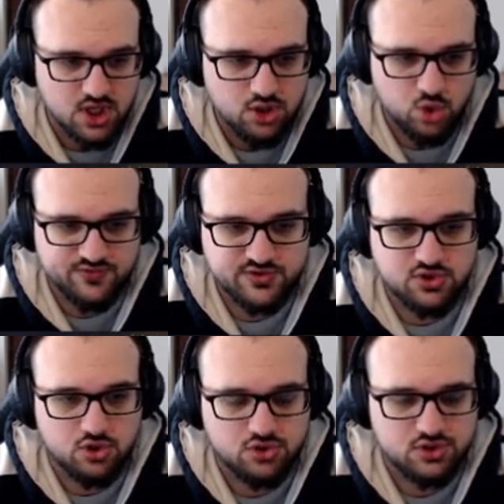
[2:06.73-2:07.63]
you have
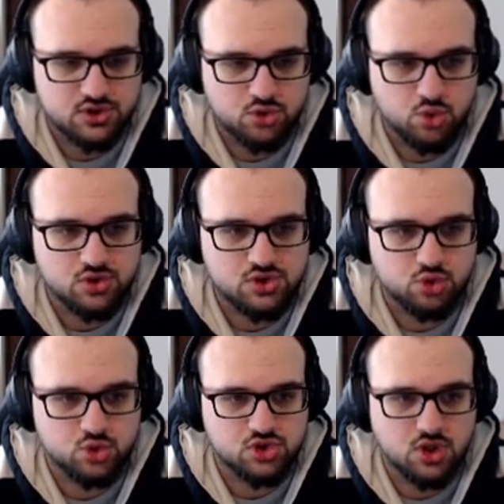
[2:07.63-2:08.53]
stall, uh, tools
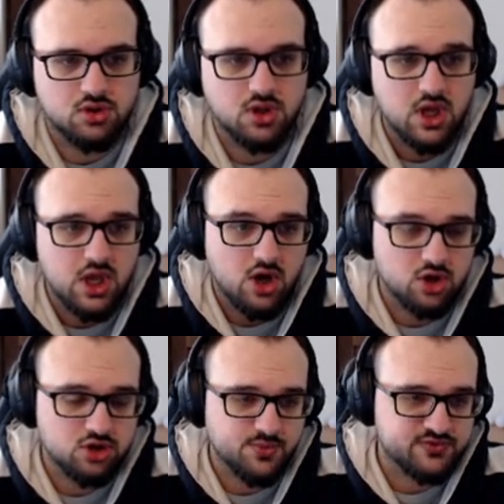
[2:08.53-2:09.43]
to stall.
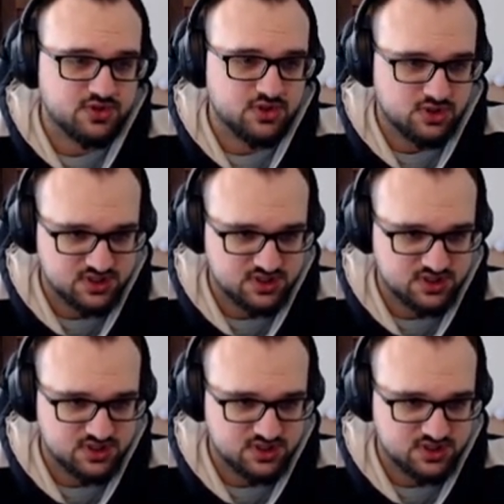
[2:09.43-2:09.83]
On top of that, this